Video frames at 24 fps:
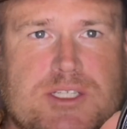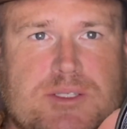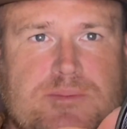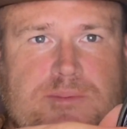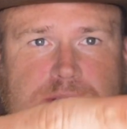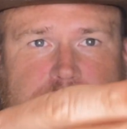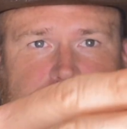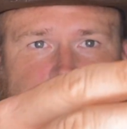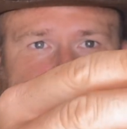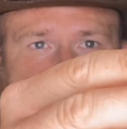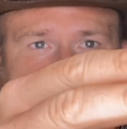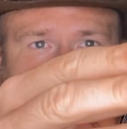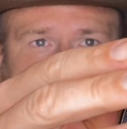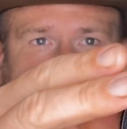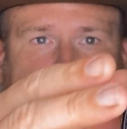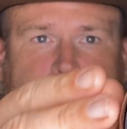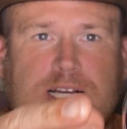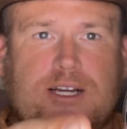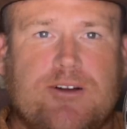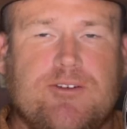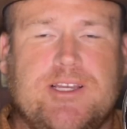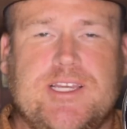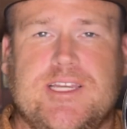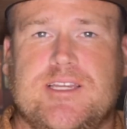between a
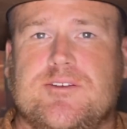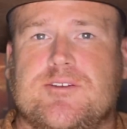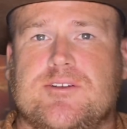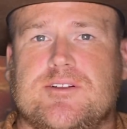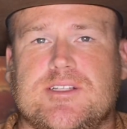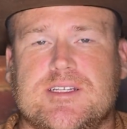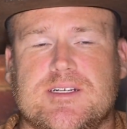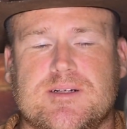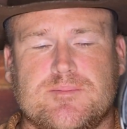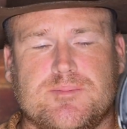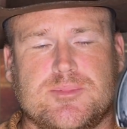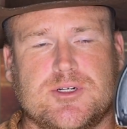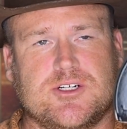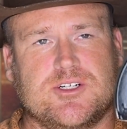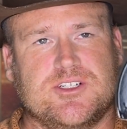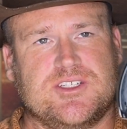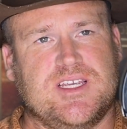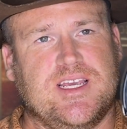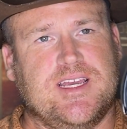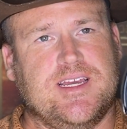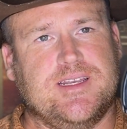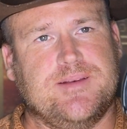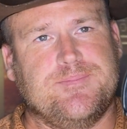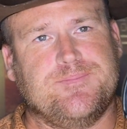plow handle and a bird's
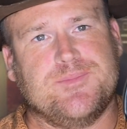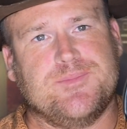head.